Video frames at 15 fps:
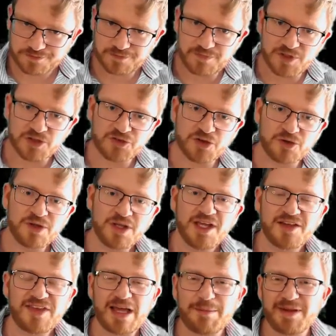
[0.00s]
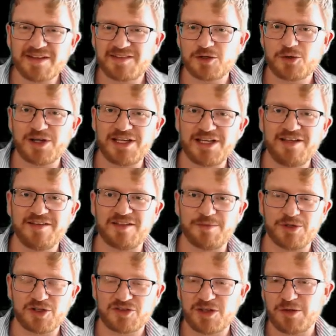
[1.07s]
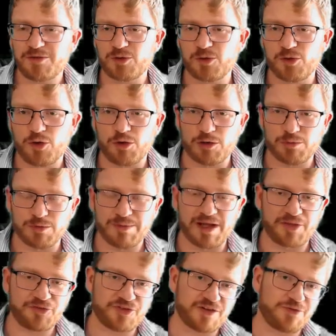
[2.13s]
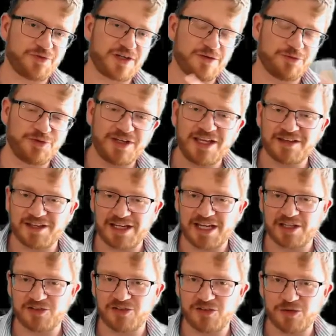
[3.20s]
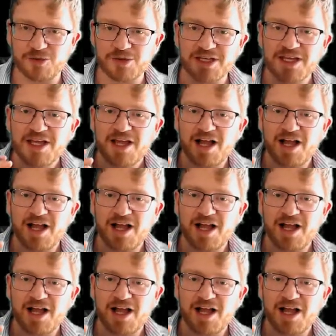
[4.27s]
So that makes it quite easy, because now I've done all the horrible maths, so I can forget that I had to do it.